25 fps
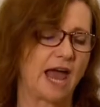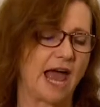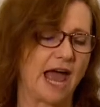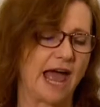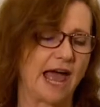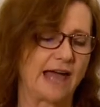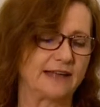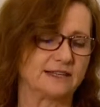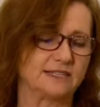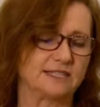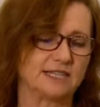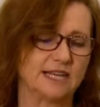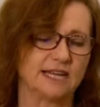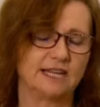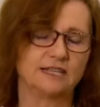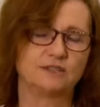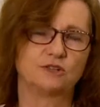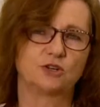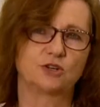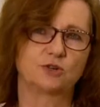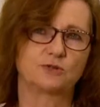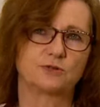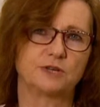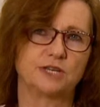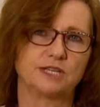and
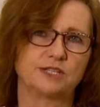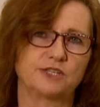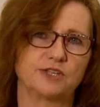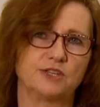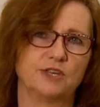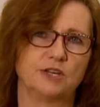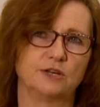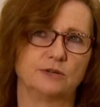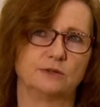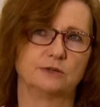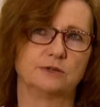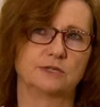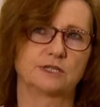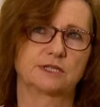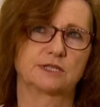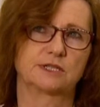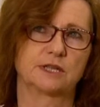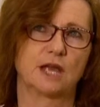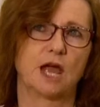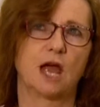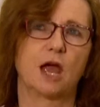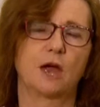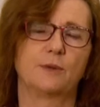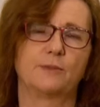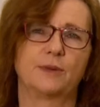increase use.
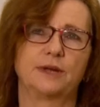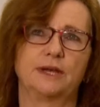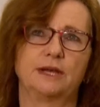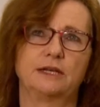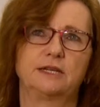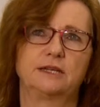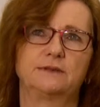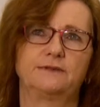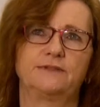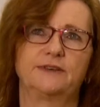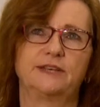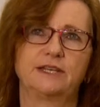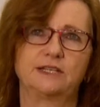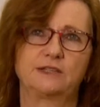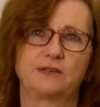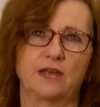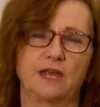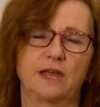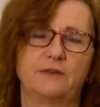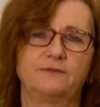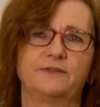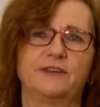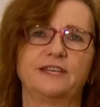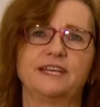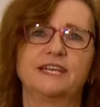But if
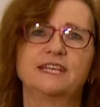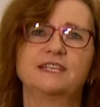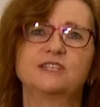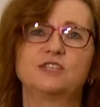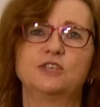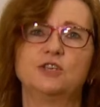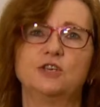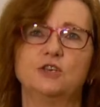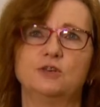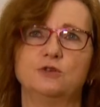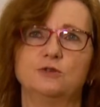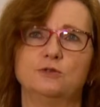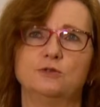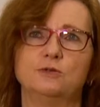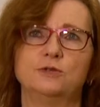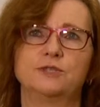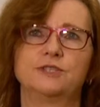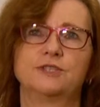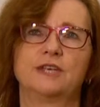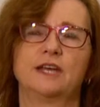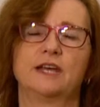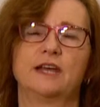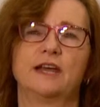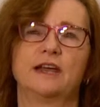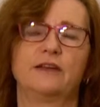it is
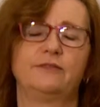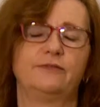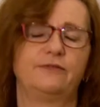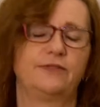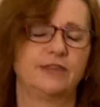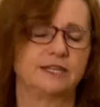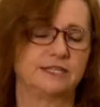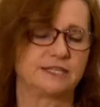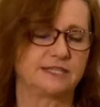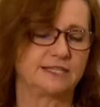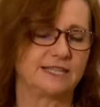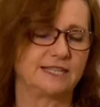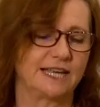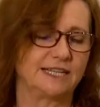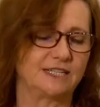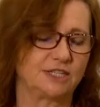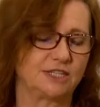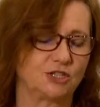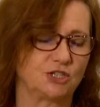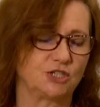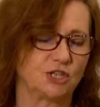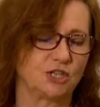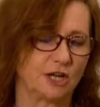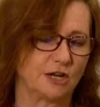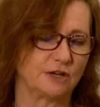used, this data
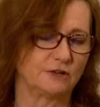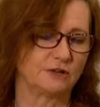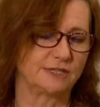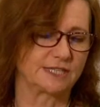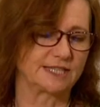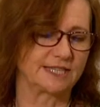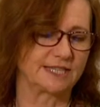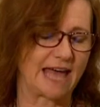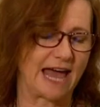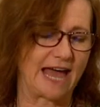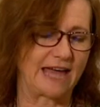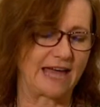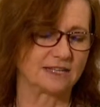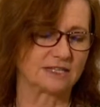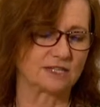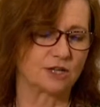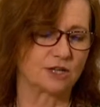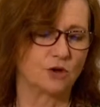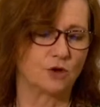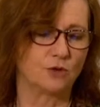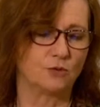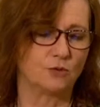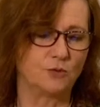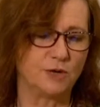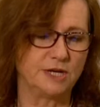shows that
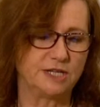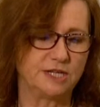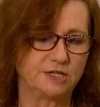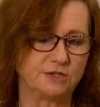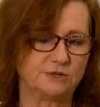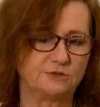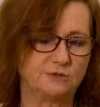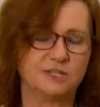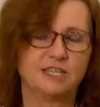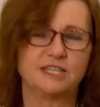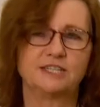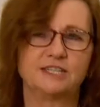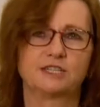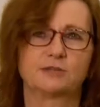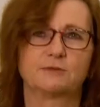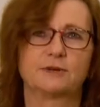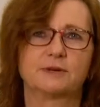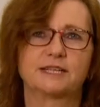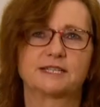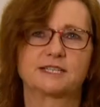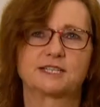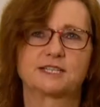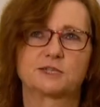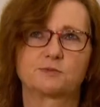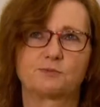we do need to
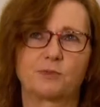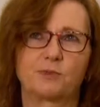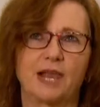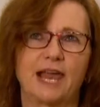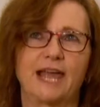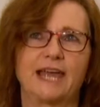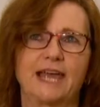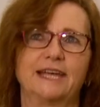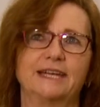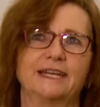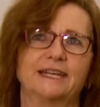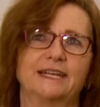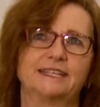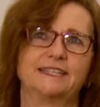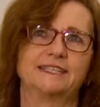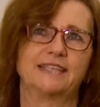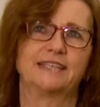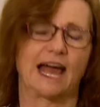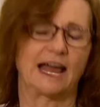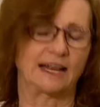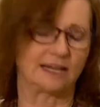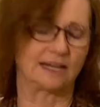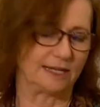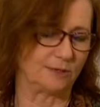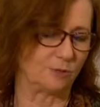explain
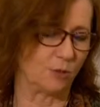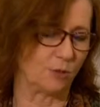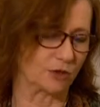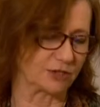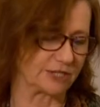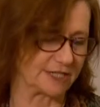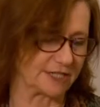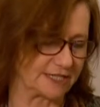exactly what